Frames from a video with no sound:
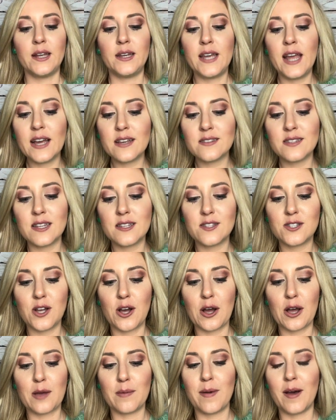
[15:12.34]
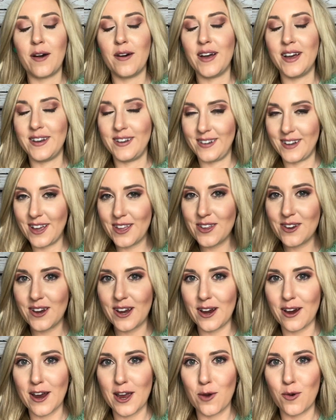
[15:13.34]
Next, let's talk about another
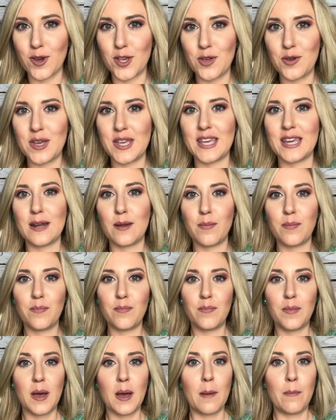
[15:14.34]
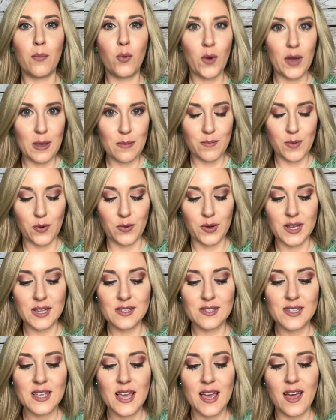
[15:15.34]
area where you can get a a point
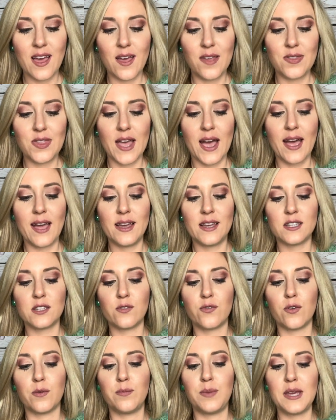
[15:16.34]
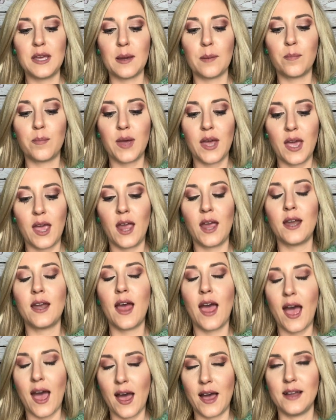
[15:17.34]
bonus, and that is for being paid
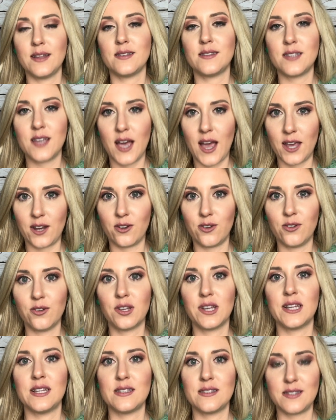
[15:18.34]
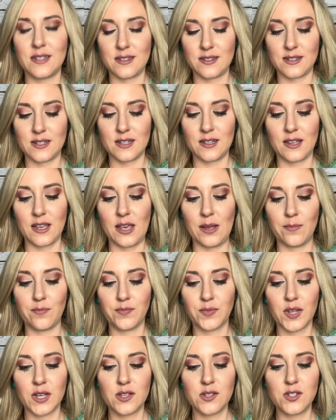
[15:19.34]
at title consistently.
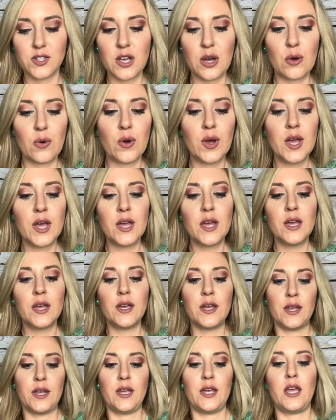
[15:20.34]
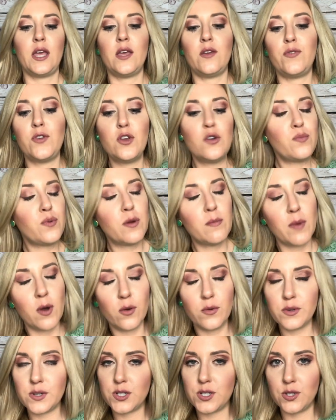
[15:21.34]
So if you
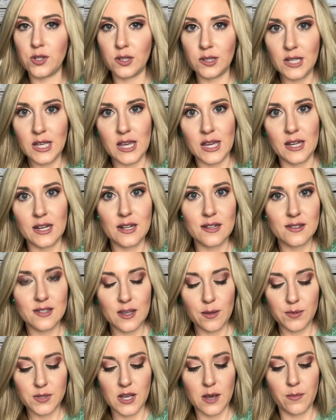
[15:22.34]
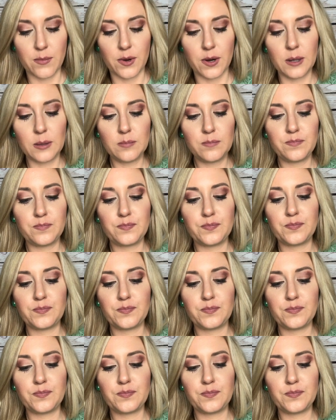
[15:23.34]
promote to lead in September,